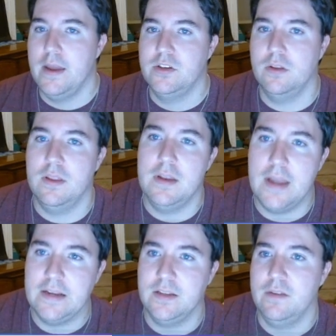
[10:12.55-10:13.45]
So then the
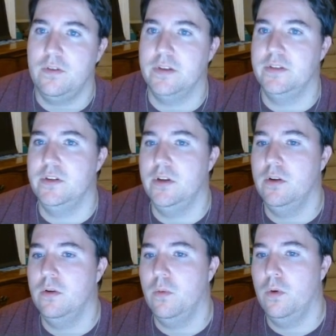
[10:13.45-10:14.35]
next thing for us to
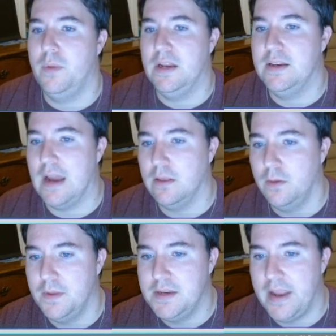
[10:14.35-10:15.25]
do would be to download
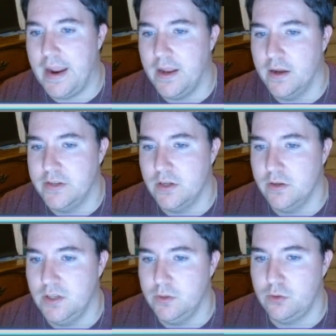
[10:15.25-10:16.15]
the data
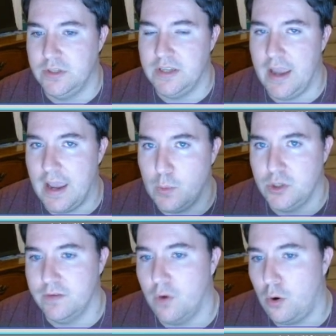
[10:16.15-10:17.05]
associated with Streets Ahead, which
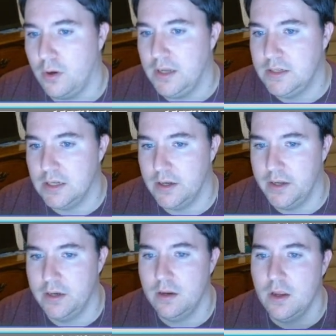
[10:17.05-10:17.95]
I've already done.